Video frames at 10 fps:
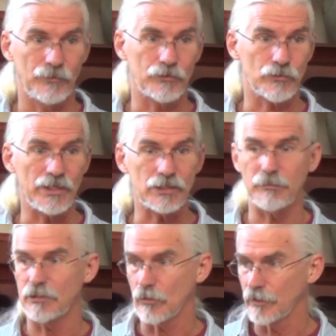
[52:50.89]
The tree's
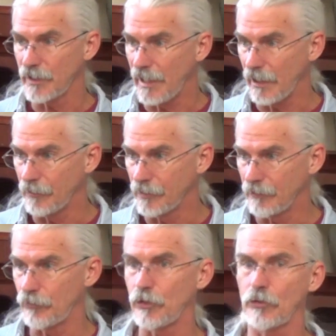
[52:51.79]
going to be torn down.
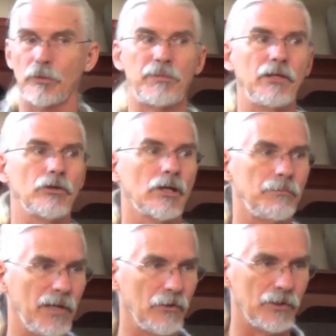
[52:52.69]
If you don't repent, you're going to
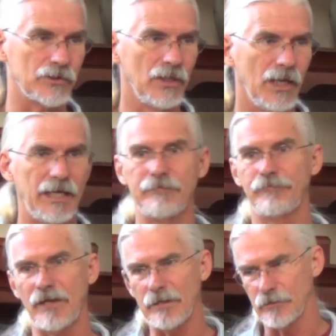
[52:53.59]
perish. I have
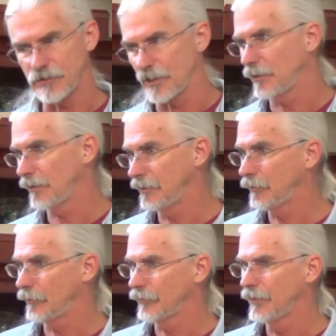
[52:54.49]
fire to send on the
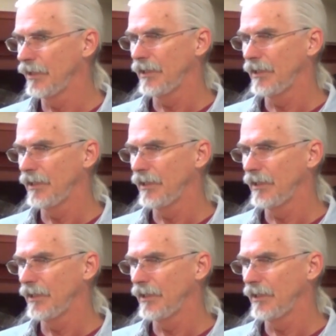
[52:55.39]
earth.